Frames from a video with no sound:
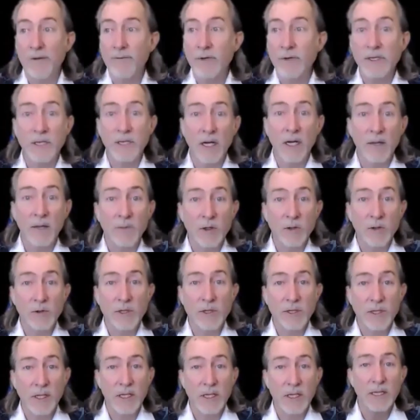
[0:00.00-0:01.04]
Every time
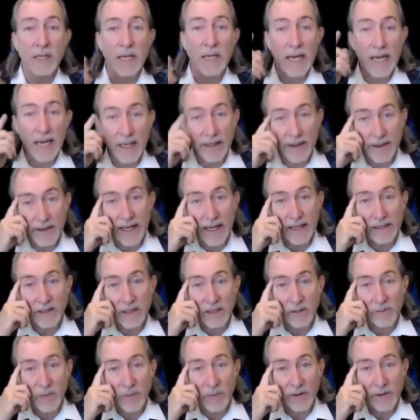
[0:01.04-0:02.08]
it's see that,
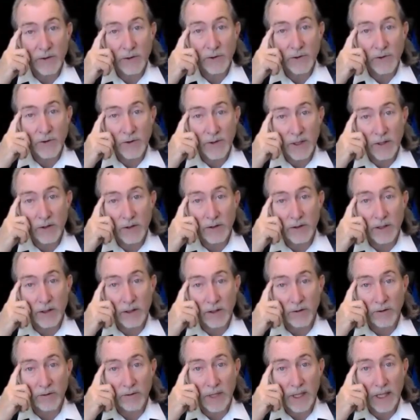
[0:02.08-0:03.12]
that's the mental trigger
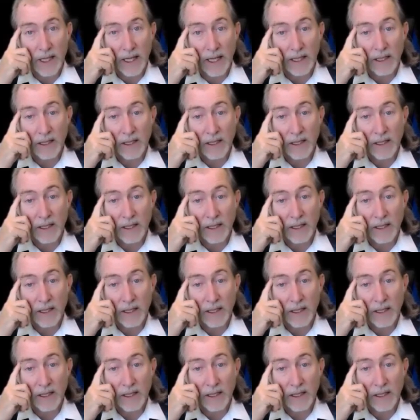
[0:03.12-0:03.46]
that you get.